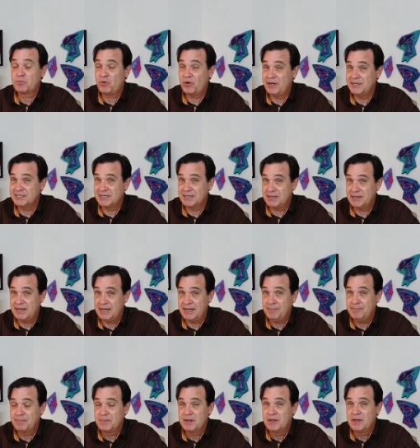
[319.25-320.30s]

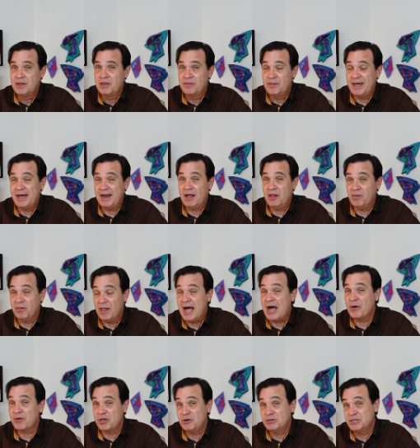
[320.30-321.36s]
presently that
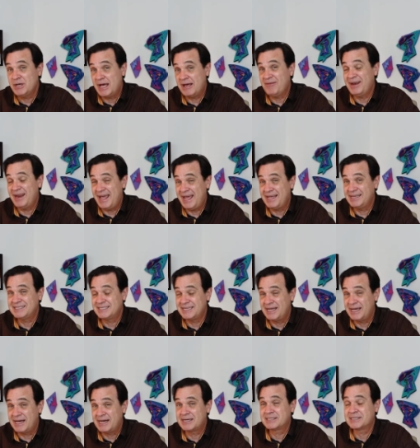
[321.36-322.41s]
allow you to have an
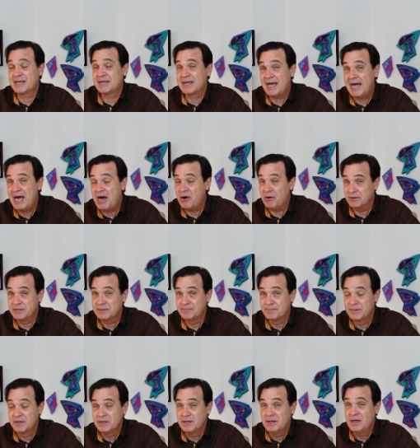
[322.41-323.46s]
ACX account.
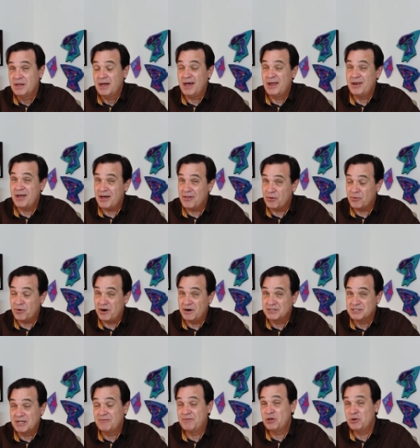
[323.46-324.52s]
In other
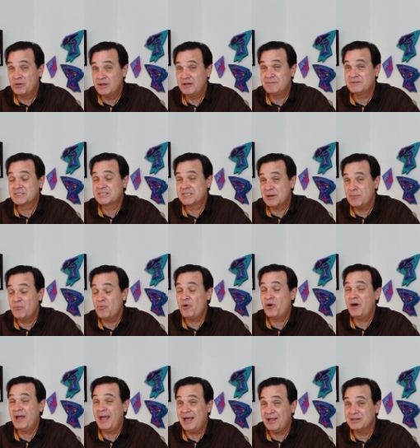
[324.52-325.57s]
words, if you live
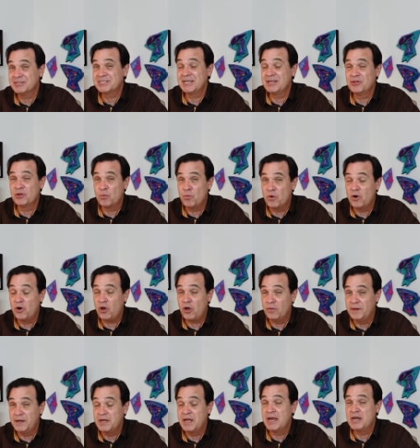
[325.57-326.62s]
somewhere else in the
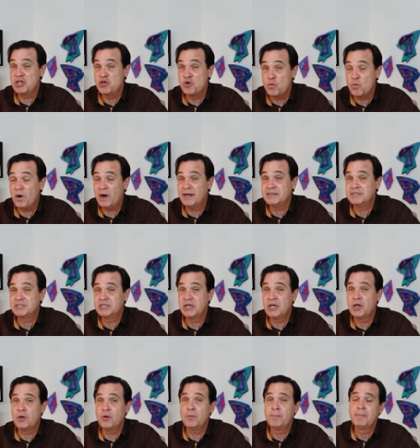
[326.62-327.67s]
world and you want
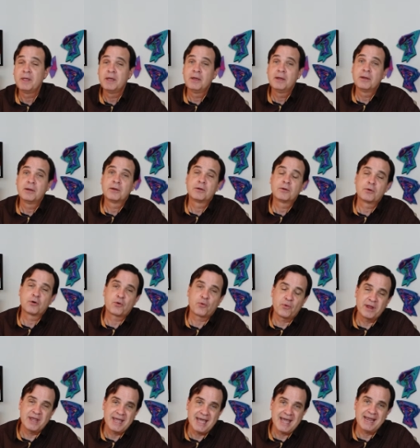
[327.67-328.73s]
to
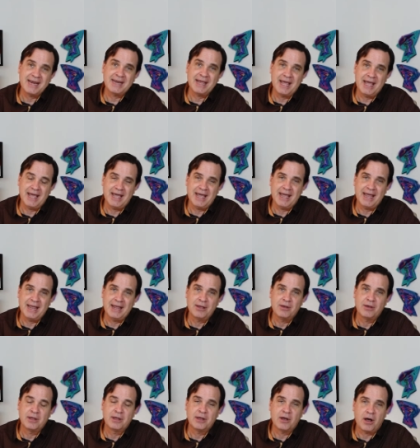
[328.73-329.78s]
create a
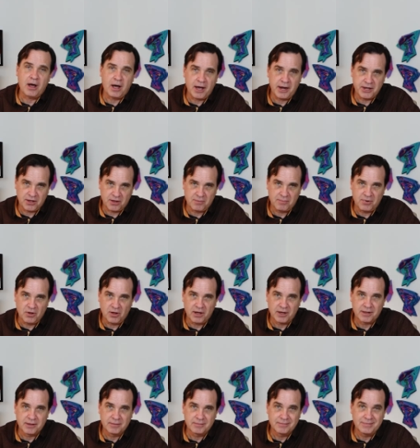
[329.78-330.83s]

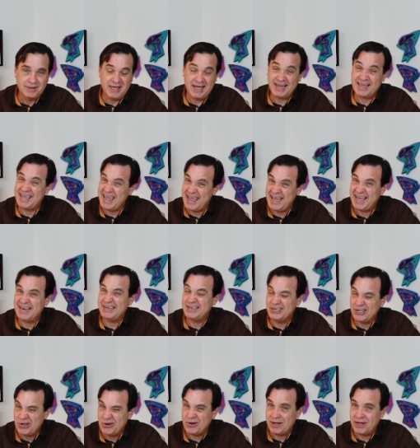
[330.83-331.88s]
audiobook, you can't
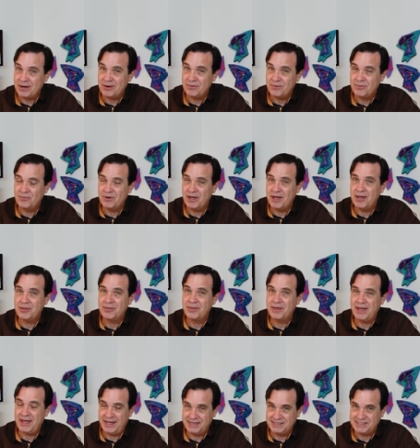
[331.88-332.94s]
do it with
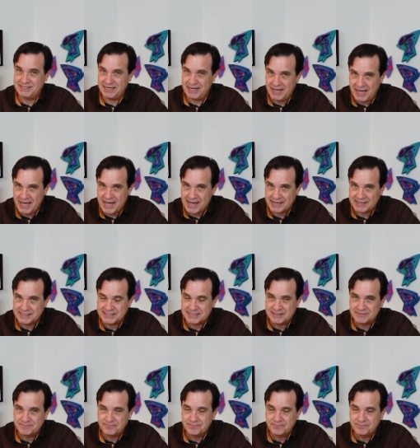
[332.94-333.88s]
ACX.